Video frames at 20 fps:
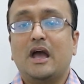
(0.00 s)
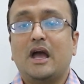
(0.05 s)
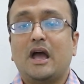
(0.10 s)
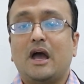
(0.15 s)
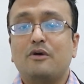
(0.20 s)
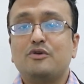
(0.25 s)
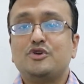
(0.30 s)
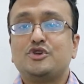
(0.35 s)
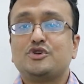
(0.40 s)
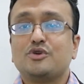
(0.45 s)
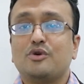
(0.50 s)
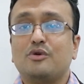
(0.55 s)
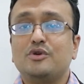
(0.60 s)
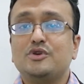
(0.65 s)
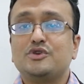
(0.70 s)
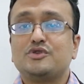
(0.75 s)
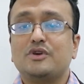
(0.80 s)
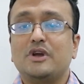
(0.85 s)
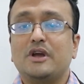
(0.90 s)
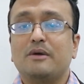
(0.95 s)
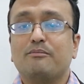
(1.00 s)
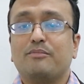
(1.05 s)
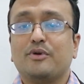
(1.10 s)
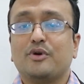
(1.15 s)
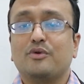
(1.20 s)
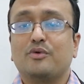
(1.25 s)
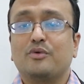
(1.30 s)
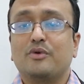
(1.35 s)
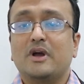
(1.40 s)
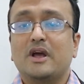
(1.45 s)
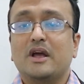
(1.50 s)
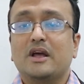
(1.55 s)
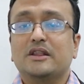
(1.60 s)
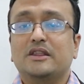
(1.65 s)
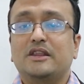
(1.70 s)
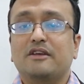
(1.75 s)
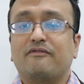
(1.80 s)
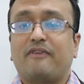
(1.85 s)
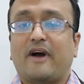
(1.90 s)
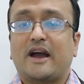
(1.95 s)
have shown to improve
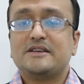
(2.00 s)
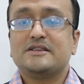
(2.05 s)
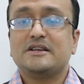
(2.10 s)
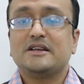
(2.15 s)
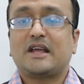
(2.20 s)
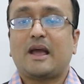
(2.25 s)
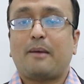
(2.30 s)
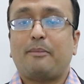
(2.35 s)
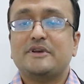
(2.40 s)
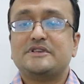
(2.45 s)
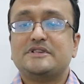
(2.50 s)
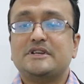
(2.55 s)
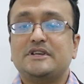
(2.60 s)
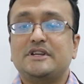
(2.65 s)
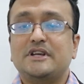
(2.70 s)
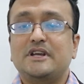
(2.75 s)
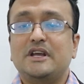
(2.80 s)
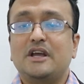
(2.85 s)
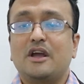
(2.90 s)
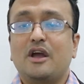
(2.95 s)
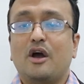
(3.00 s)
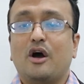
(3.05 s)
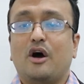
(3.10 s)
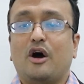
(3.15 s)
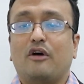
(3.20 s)
the vital capacity